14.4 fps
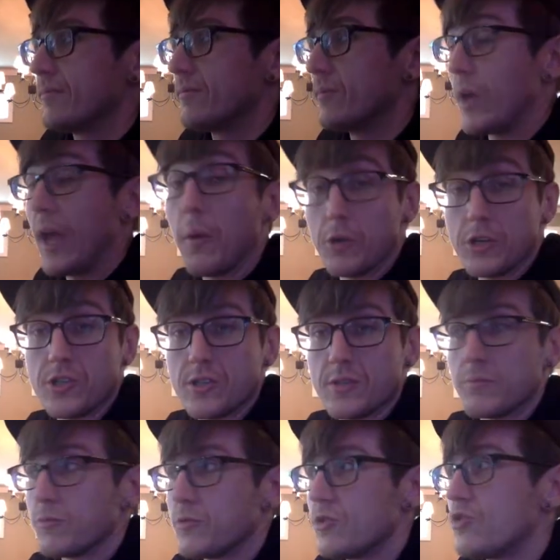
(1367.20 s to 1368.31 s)
Yeah, which is
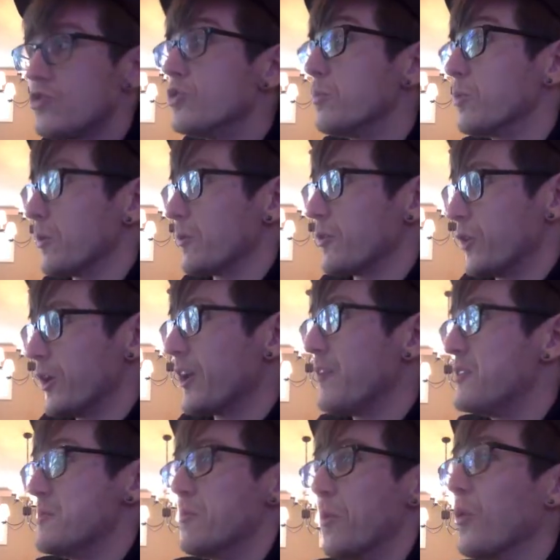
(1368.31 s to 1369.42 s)
super critical.
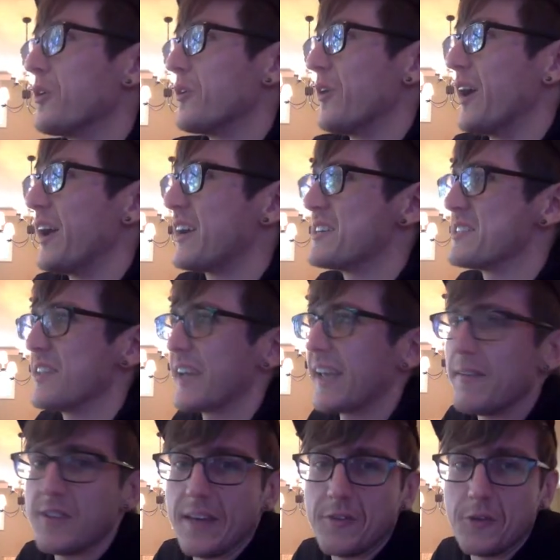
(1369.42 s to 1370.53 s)
It's important, right? Because like
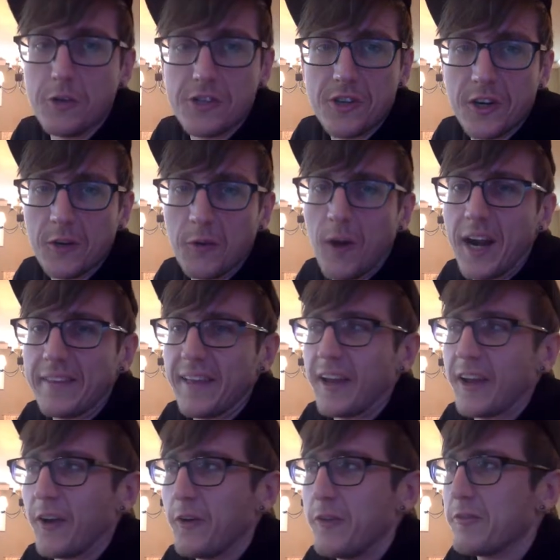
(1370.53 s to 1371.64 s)
if you had started writing
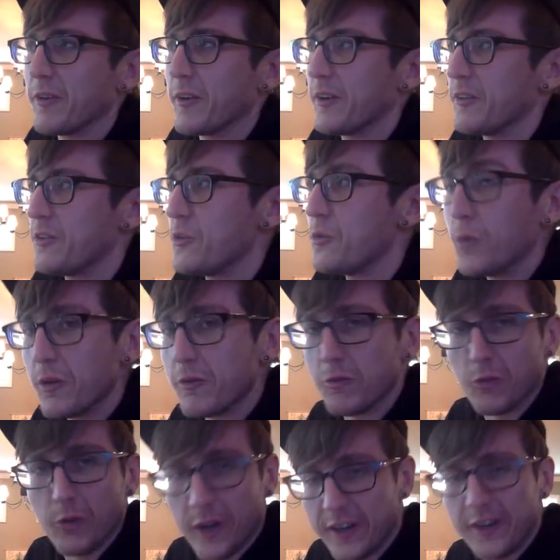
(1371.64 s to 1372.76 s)
that code first, you would have
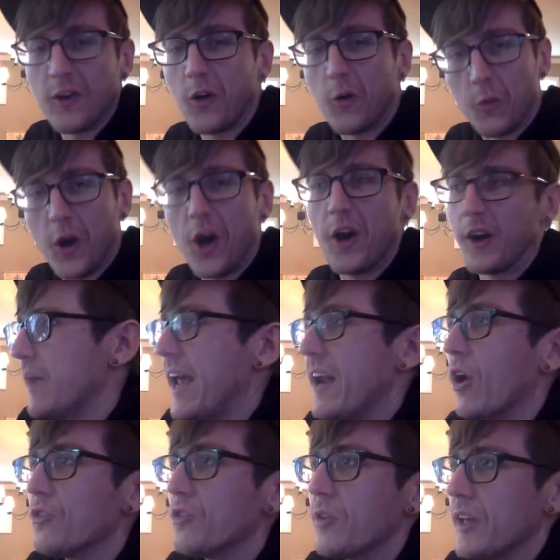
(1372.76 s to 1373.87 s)
written it all wrong. And
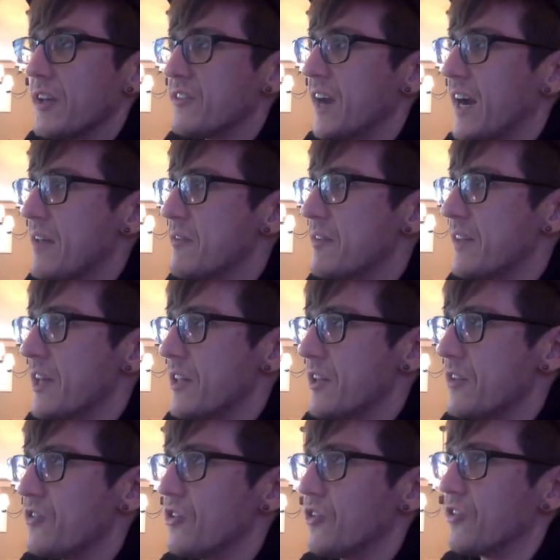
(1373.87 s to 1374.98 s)
also, it's not even that
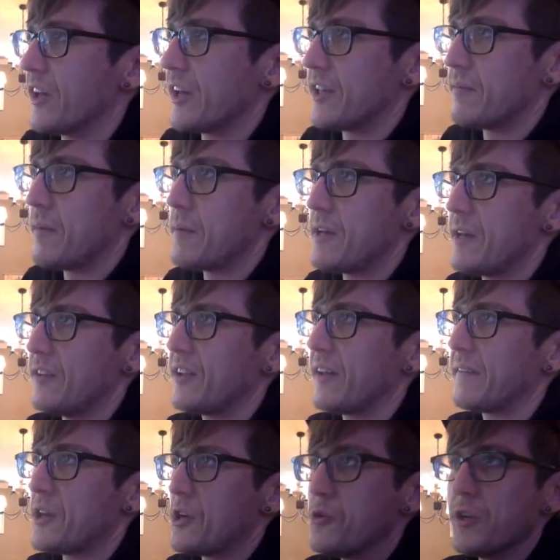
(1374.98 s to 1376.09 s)
it's just like maybe it's
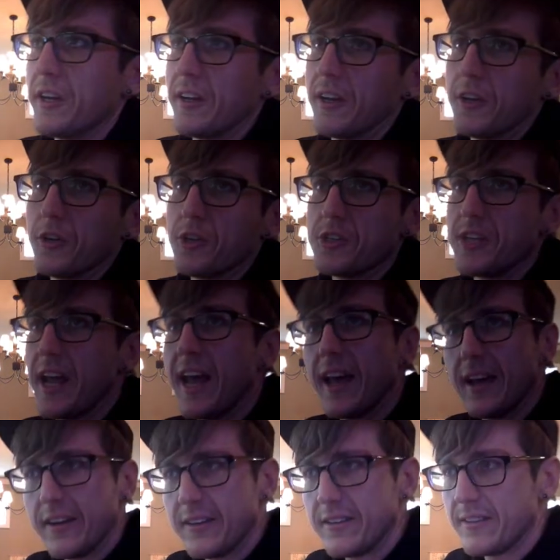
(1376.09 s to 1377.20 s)
not that you didn't
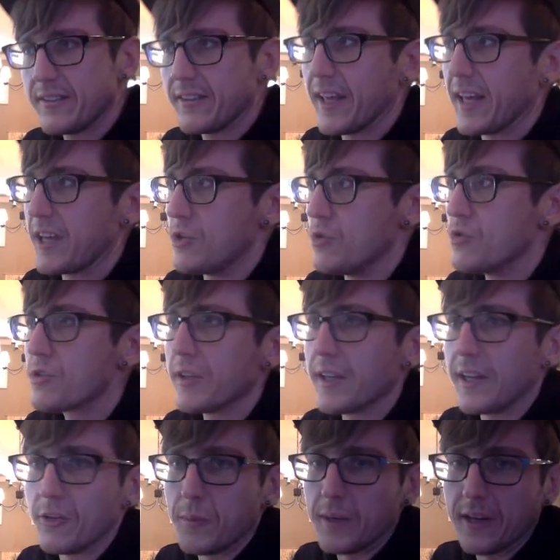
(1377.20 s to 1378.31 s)
understand. Like usually,
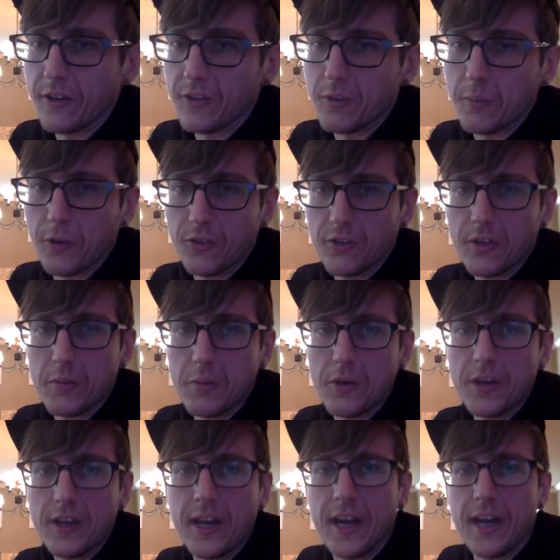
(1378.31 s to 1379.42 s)
it's because the person
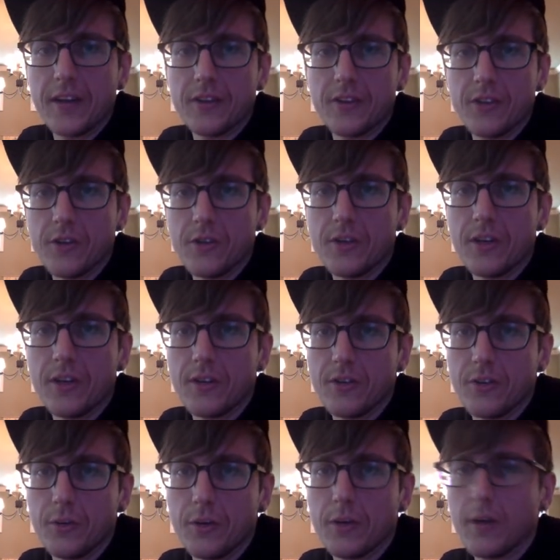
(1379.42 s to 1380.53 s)
communicating to you didn't
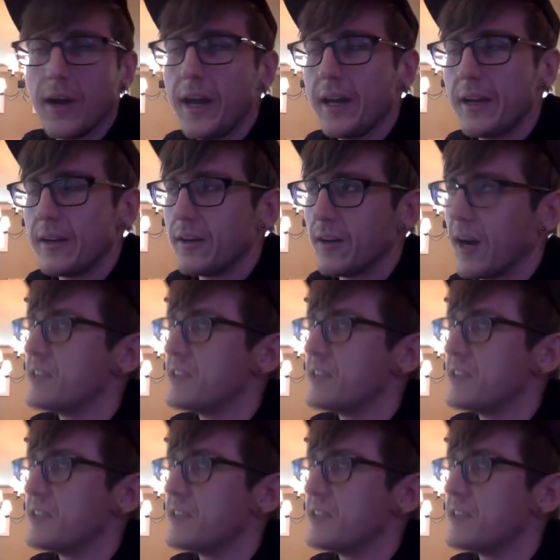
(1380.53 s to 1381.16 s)
do it right. I